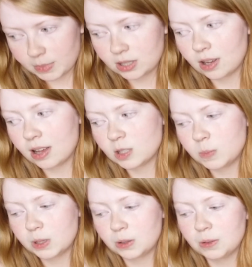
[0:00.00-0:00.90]
mental
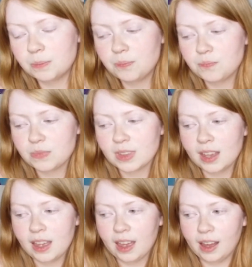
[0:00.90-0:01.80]
hospital.
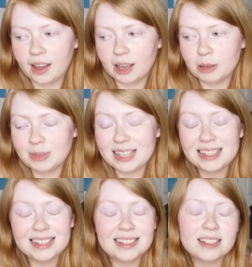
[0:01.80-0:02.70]
And
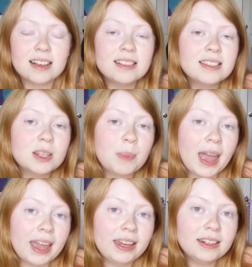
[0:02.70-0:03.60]
it dulls the
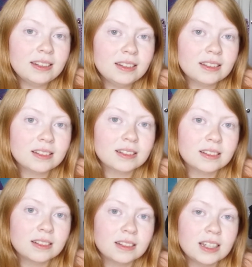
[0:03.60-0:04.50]
pain.
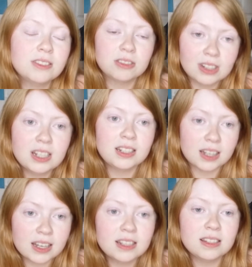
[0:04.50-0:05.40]
It really
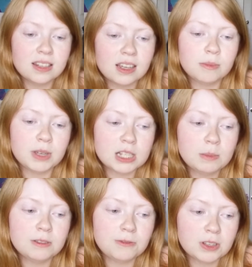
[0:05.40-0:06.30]
does. It makes
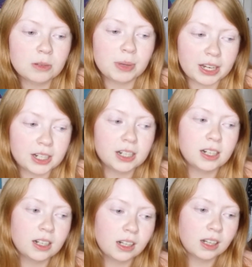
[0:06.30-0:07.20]
me feel
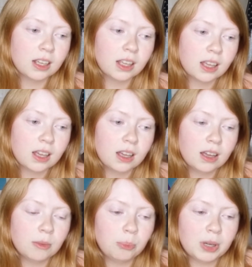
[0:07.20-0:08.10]
better.
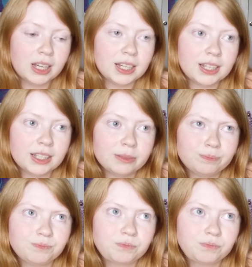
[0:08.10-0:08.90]
But,